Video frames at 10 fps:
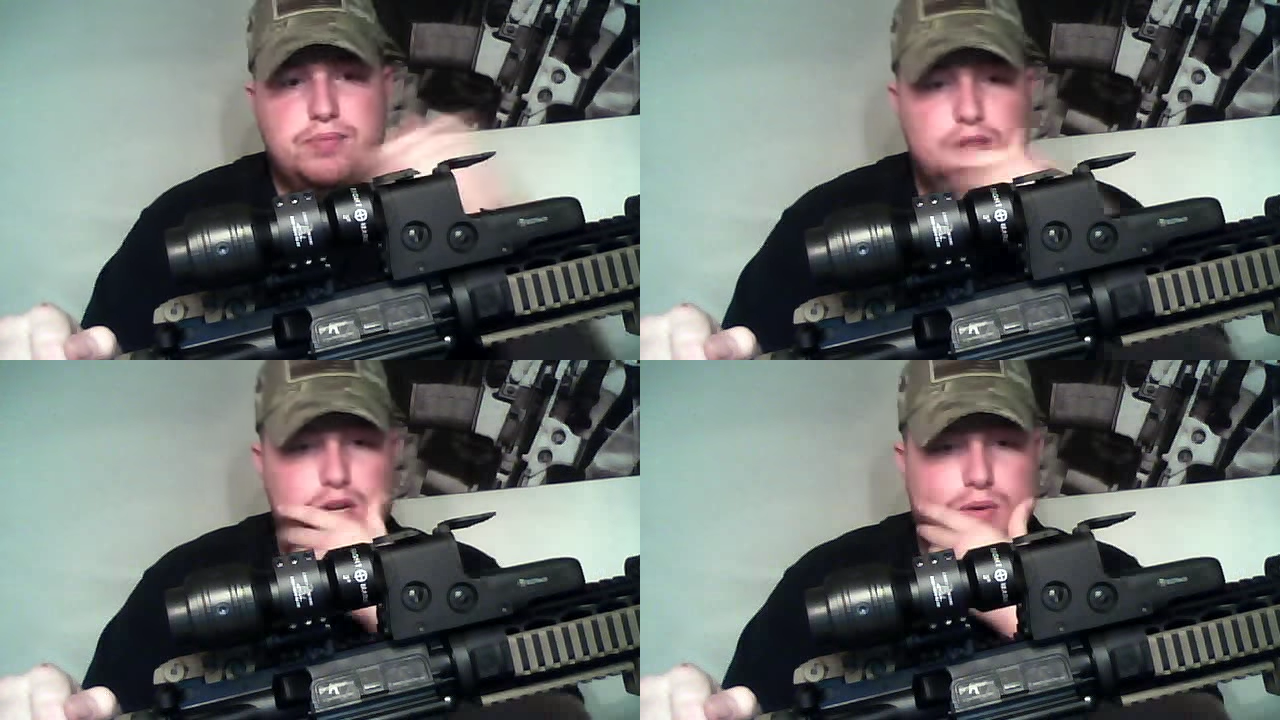
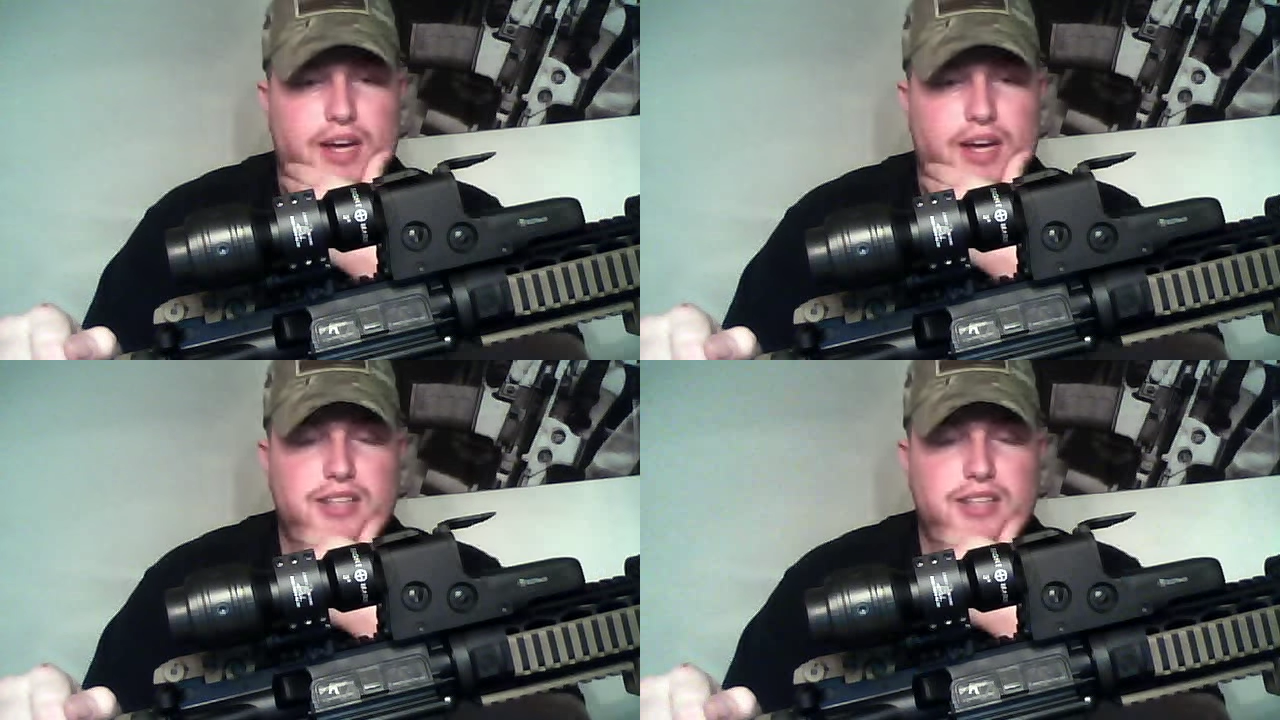You know, it
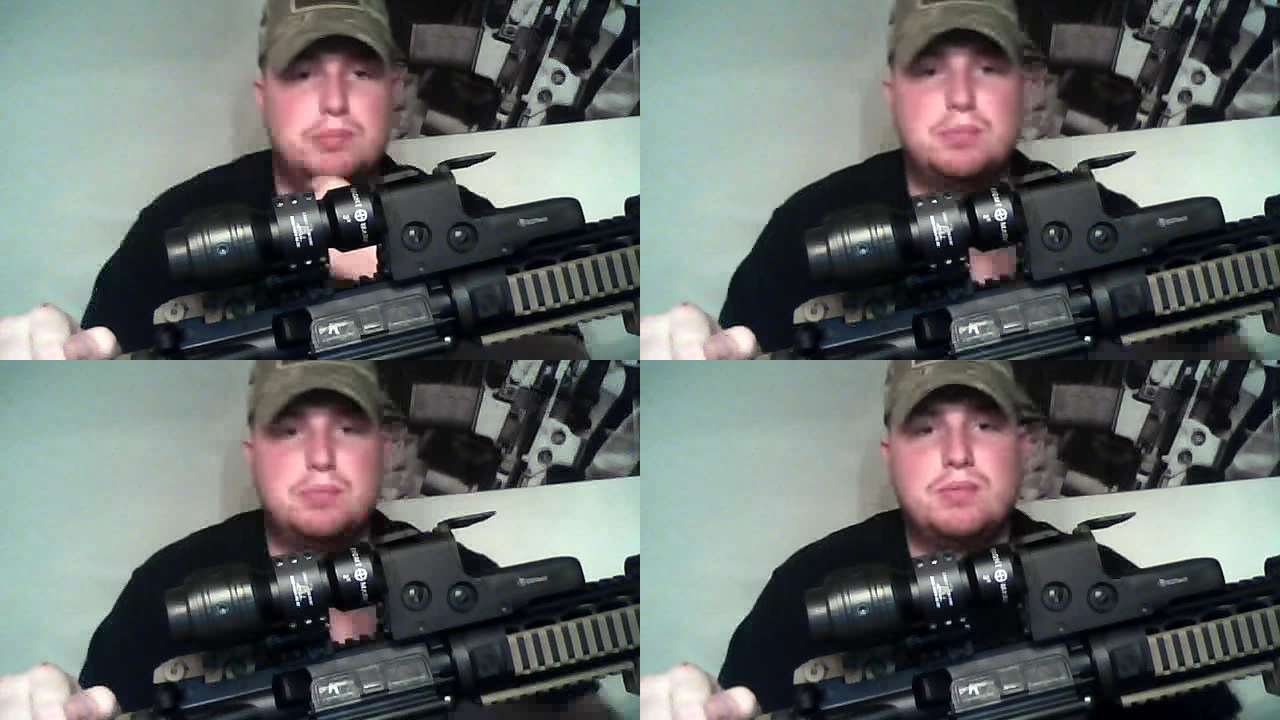hasn't
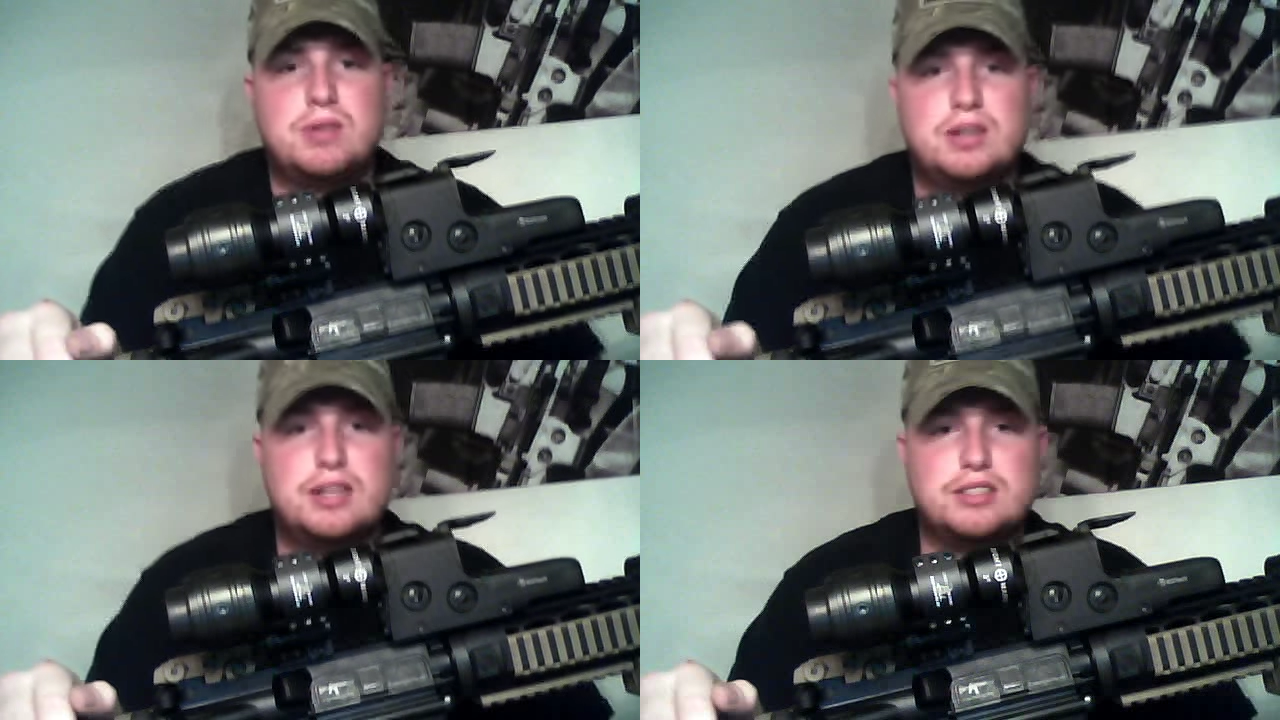been
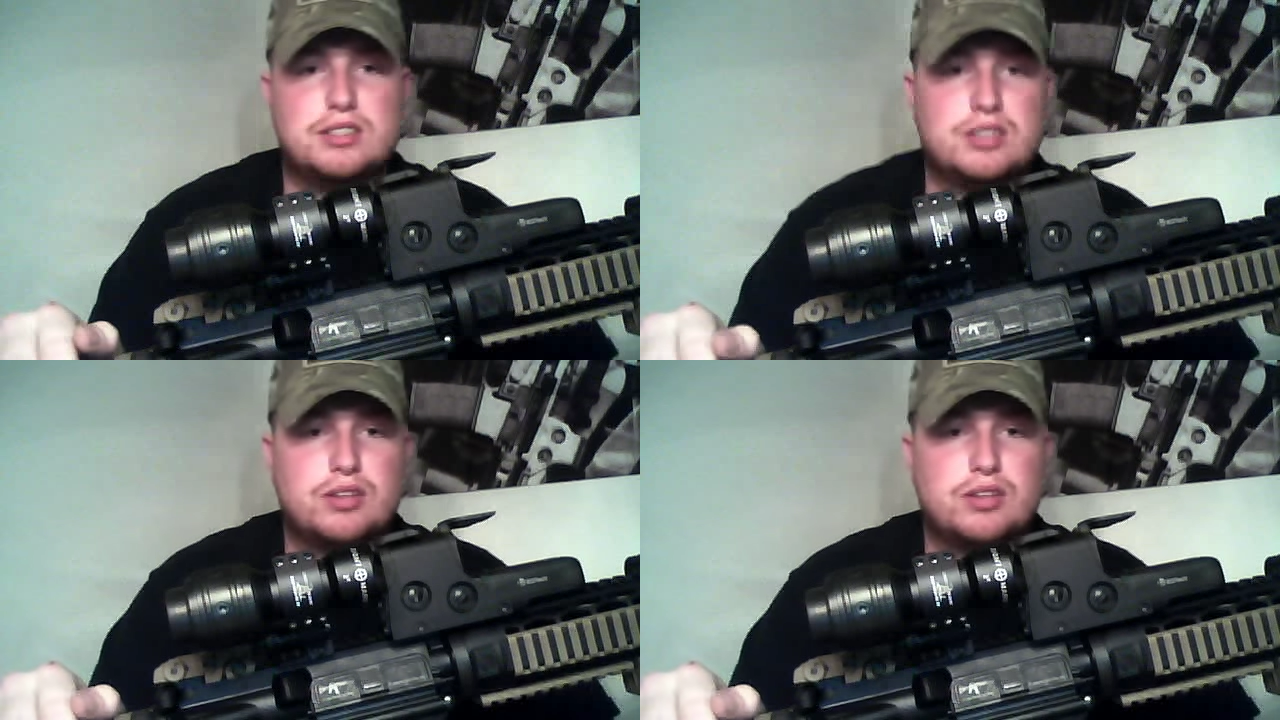
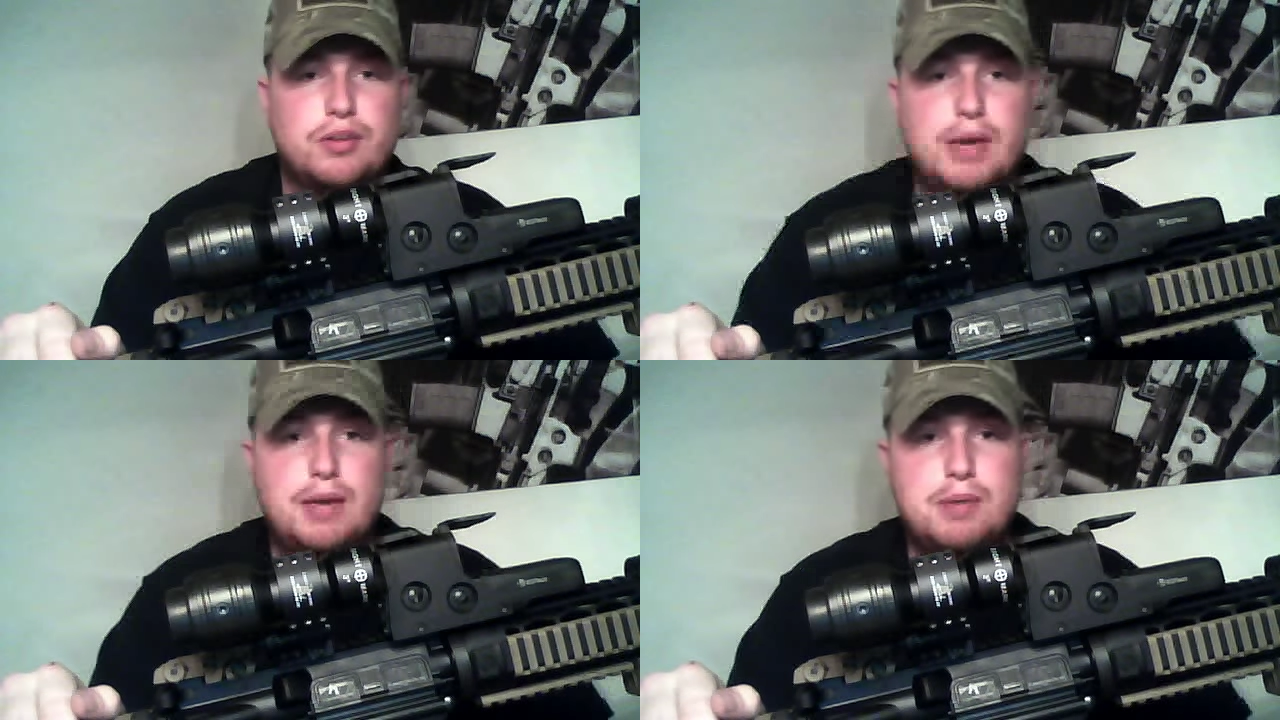necessarily
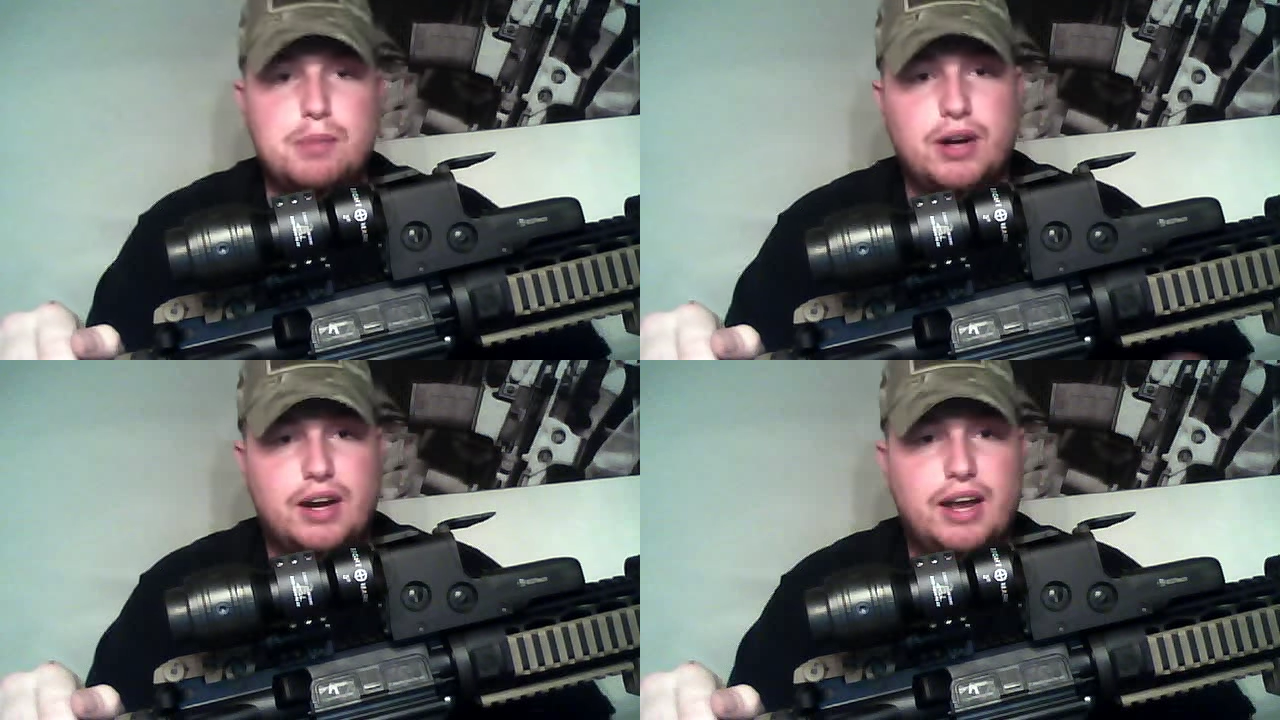babied,
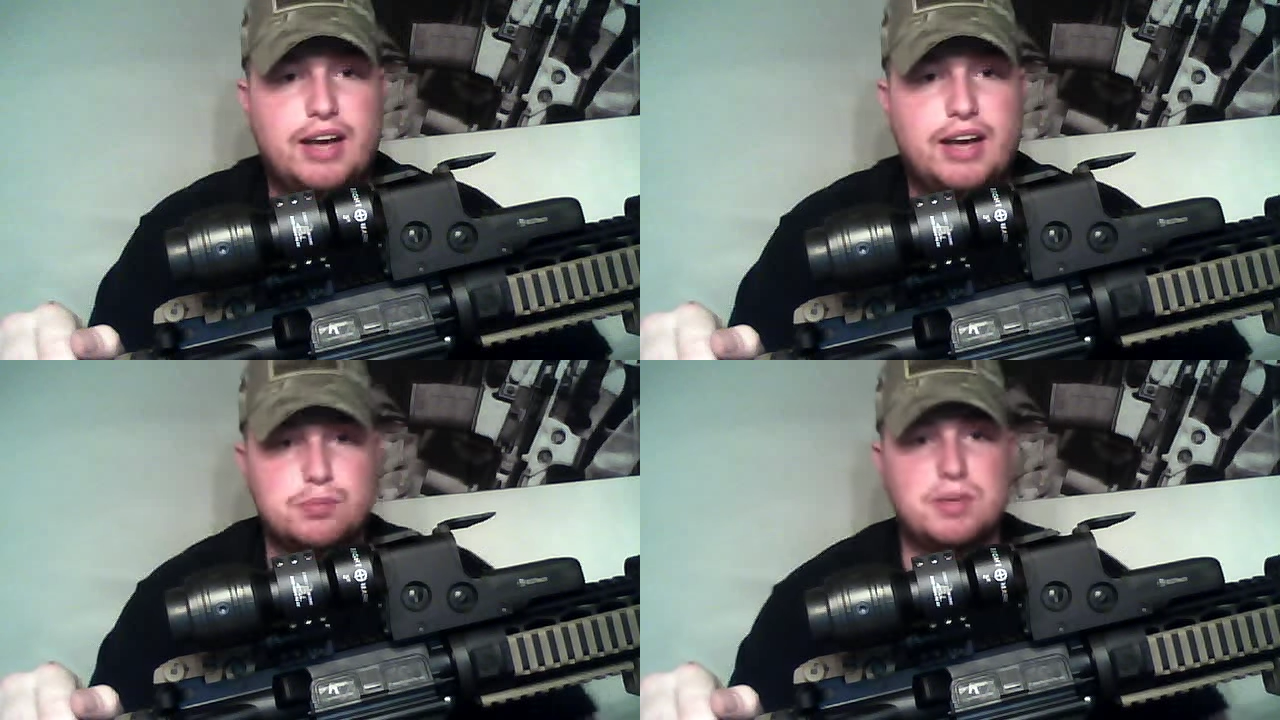but it
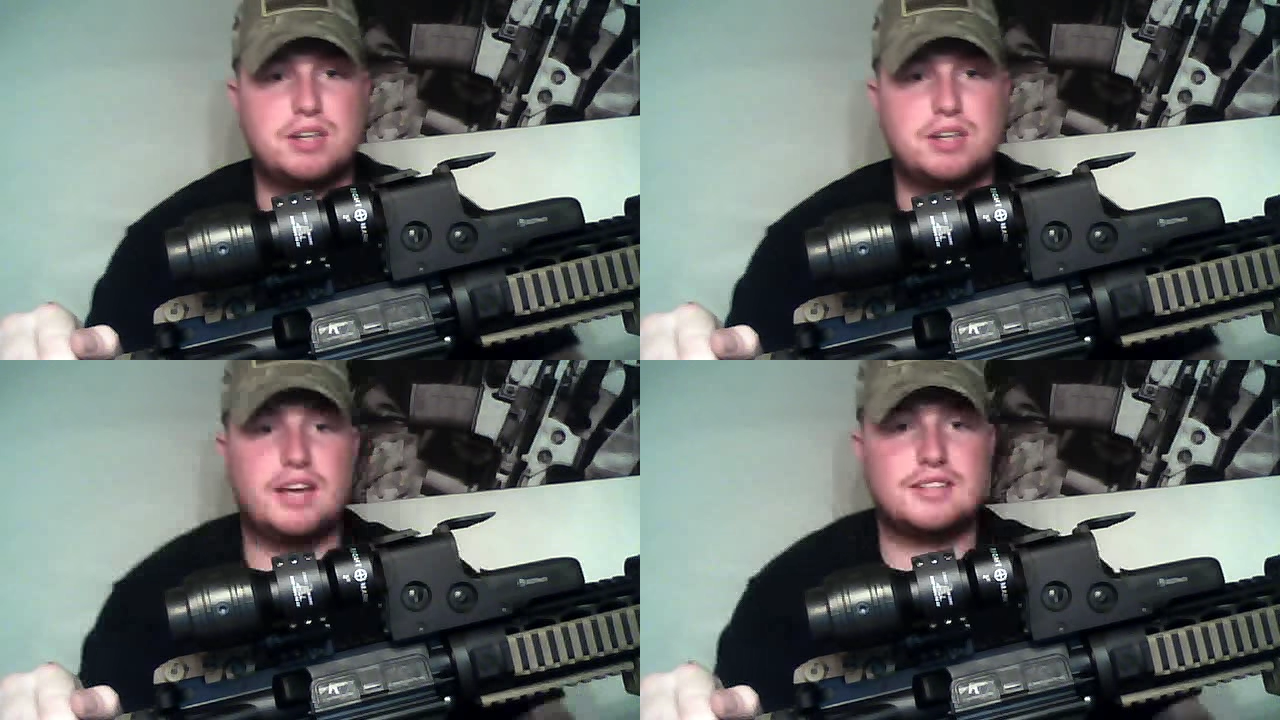has been
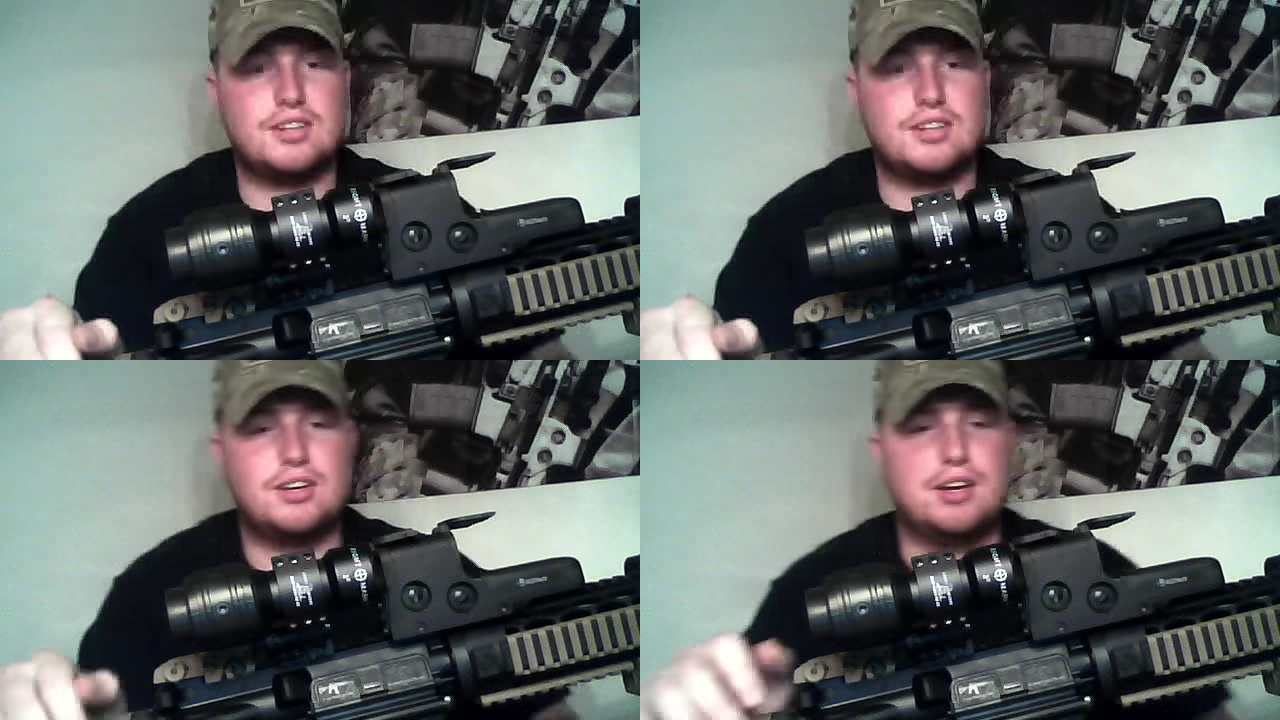
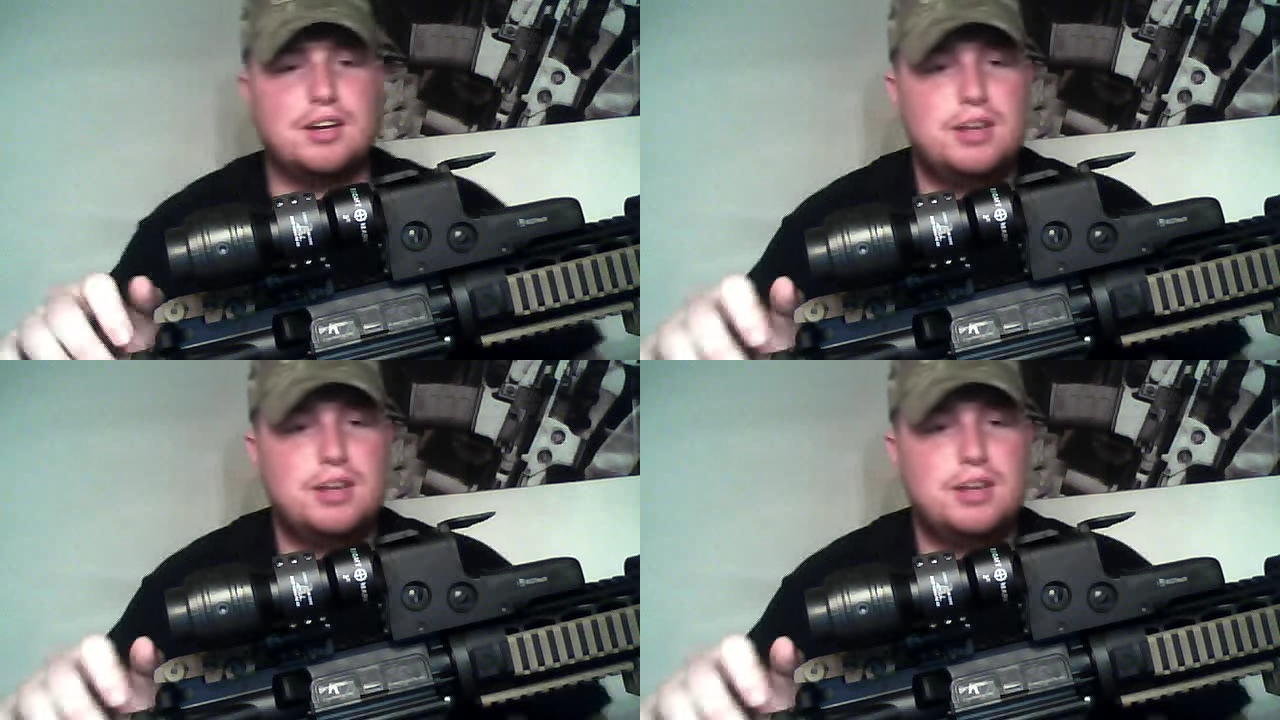tested, and